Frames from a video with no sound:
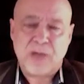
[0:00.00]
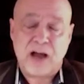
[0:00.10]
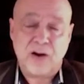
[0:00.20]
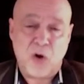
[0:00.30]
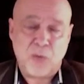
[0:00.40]

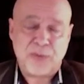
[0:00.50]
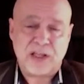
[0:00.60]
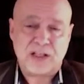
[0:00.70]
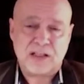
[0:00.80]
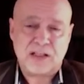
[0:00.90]
I hope
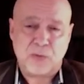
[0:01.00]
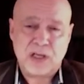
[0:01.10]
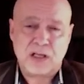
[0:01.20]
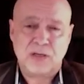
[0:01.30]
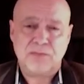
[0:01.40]
that
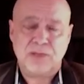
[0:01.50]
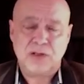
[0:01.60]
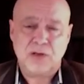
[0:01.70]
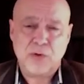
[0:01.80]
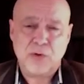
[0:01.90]
we can
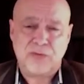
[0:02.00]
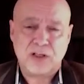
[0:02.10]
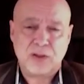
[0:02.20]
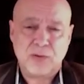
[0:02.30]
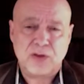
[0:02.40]
move
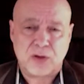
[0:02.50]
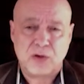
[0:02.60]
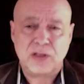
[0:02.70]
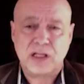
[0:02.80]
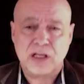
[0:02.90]
into, and
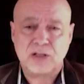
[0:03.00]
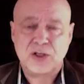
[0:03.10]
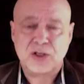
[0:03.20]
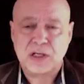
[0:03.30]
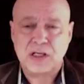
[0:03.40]
certainly
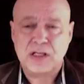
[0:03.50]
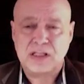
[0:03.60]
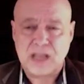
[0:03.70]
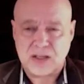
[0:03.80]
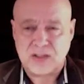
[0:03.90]
industry
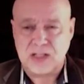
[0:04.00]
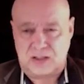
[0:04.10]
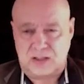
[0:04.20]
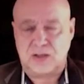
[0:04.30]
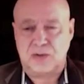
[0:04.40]
does need
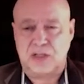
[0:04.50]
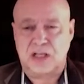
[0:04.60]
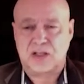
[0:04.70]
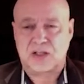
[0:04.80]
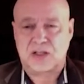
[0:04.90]
to do
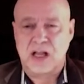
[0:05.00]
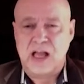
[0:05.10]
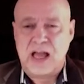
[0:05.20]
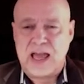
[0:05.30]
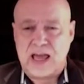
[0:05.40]
this.
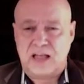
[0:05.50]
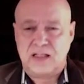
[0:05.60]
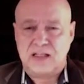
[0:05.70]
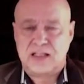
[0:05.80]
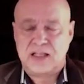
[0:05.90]

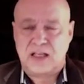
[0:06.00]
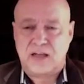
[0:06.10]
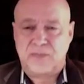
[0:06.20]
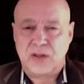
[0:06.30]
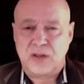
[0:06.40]
And
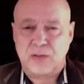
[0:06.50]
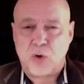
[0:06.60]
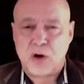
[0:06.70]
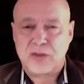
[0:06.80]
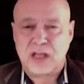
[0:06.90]
the
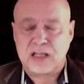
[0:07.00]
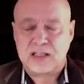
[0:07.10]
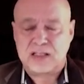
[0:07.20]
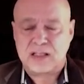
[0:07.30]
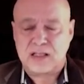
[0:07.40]
more
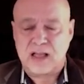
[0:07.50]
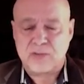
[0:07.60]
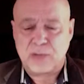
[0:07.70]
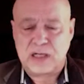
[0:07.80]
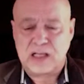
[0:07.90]
that
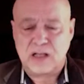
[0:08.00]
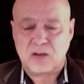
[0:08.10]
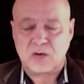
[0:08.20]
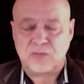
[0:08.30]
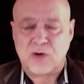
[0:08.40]
everybody
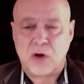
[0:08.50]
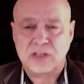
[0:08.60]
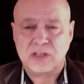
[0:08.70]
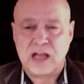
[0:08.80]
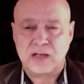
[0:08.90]
gets
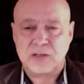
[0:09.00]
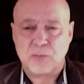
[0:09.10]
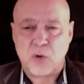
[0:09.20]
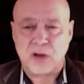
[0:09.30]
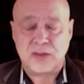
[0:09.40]
involved in that,
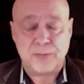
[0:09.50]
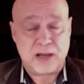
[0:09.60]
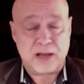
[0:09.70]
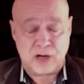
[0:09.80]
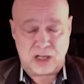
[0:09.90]
the
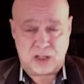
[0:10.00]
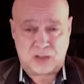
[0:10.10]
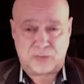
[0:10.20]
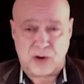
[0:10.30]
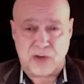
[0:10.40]
better it
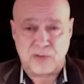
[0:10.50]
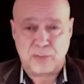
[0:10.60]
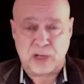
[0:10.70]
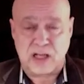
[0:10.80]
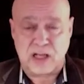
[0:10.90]
is for
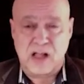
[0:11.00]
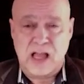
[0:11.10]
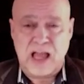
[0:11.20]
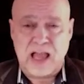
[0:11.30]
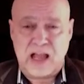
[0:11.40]
everybody.
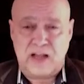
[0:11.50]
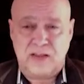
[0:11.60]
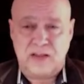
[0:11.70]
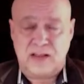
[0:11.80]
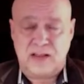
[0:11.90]

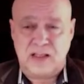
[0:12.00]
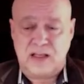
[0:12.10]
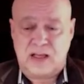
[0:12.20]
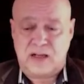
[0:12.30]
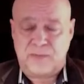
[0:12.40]
And
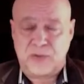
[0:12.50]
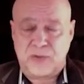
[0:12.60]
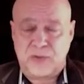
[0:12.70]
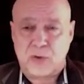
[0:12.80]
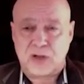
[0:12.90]

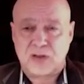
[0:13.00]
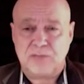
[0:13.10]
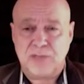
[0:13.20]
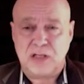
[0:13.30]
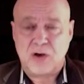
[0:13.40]
the focus
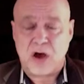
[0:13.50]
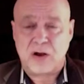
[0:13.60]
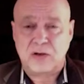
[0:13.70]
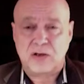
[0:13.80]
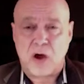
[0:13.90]
can be not
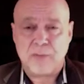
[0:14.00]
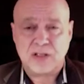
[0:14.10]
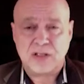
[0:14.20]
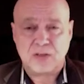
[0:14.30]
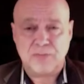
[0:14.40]
on
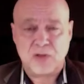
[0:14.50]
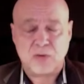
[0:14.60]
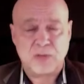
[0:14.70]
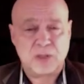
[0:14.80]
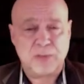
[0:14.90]
competition
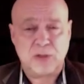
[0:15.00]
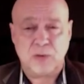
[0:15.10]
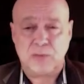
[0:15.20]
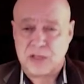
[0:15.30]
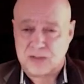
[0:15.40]
so much
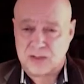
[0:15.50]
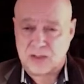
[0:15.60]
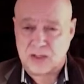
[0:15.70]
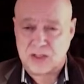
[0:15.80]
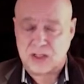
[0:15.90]
between
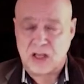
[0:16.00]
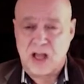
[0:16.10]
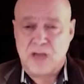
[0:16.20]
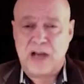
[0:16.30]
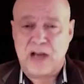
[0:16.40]
businesses,
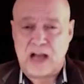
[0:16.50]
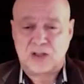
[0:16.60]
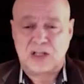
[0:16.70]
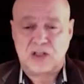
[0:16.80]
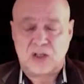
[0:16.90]
but
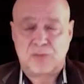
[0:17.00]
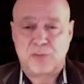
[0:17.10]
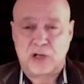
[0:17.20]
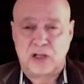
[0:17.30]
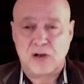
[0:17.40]
actually just
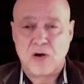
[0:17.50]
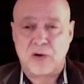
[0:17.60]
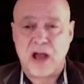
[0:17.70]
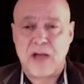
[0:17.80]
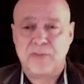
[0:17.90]
bring your
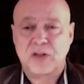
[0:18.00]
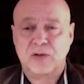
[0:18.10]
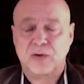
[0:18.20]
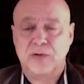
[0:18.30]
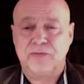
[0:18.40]
own
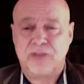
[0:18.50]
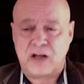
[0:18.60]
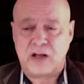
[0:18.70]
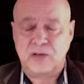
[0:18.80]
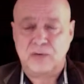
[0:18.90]
absolute
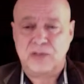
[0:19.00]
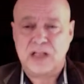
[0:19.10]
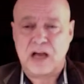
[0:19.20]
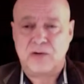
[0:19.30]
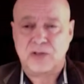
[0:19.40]
value
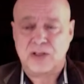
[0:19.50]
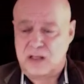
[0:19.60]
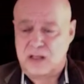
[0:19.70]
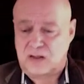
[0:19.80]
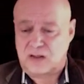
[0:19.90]
down to
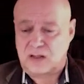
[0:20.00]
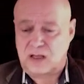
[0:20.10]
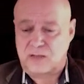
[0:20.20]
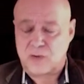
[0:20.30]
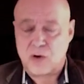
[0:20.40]

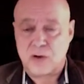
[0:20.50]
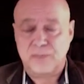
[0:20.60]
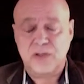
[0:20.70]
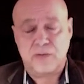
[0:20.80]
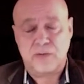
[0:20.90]

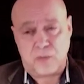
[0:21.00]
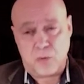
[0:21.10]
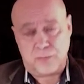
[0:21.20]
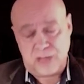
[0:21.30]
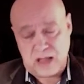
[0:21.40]
your
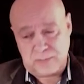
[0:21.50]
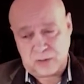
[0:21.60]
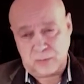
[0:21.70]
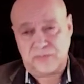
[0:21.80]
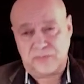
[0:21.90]

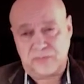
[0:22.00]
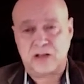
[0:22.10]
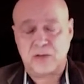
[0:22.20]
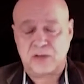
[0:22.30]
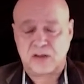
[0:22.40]
absolute
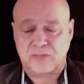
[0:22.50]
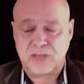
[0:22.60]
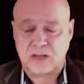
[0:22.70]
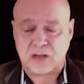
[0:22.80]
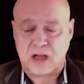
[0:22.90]
value
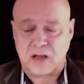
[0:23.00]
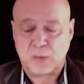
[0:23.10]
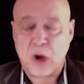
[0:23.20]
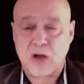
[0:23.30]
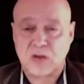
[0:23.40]
as high as
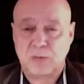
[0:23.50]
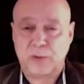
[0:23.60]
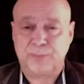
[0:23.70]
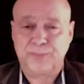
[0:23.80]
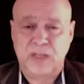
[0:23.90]

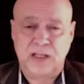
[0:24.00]
possible.